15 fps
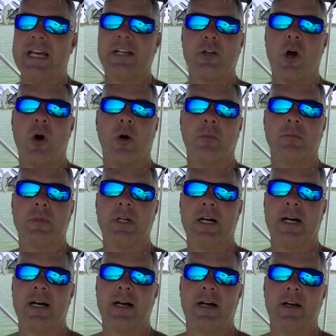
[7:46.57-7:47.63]
dead calm.
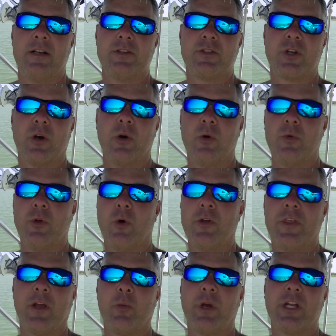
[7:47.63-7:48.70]
So the
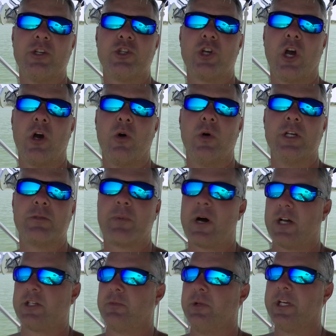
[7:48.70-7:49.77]
only thing we can show is
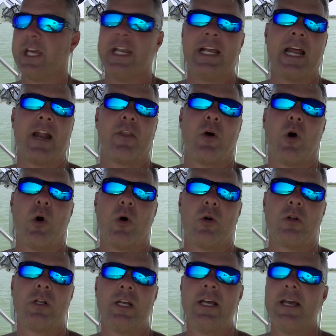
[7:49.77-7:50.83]
possibly getting out of the
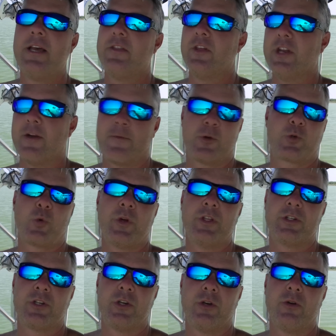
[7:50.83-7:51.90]
hole, the difference between
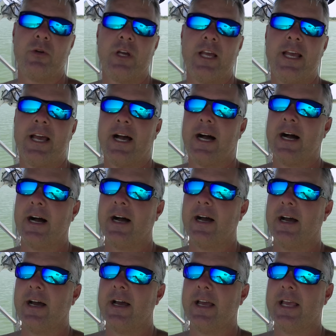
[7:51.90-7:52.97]
the two,
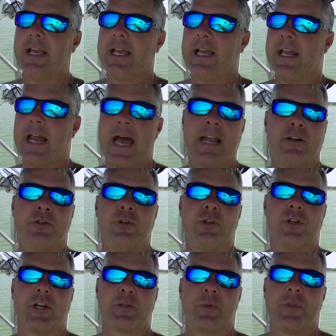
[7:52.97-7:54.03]
and attitude
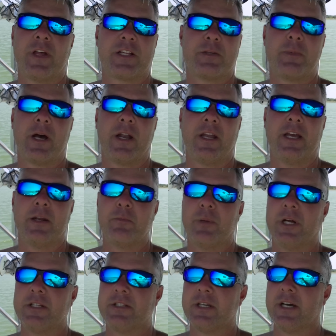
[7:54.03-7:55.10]
adjustment. That's about it.
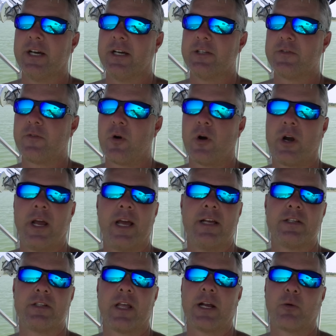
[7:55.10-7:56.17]
But as far
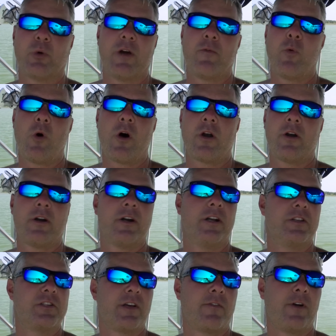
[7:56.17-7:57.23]
as like rough water
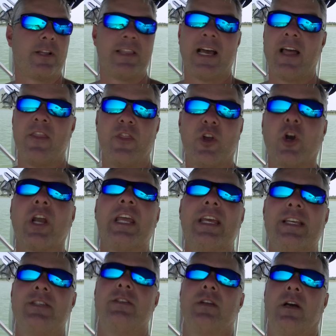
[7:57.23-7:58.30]
and stuff like that, there
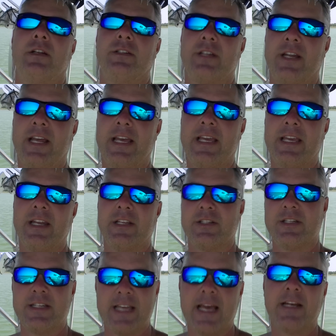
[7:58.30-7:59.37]
is none today. It
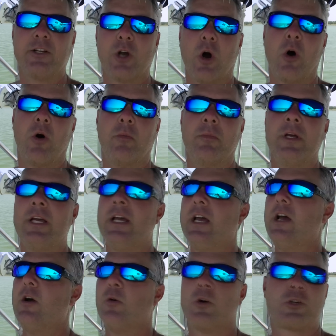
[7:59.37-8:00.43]
is dead calm.
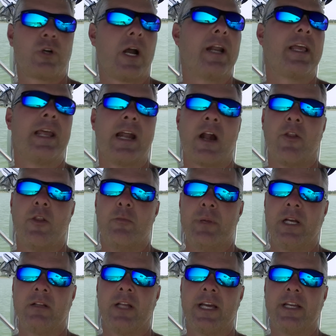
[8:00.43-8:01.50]
We'll try to get out on the
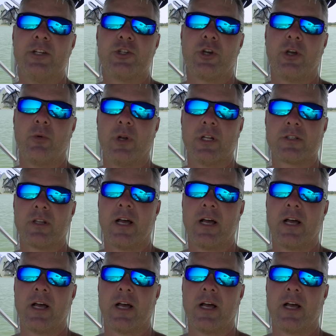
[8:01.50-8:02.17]
big lake and show you what it's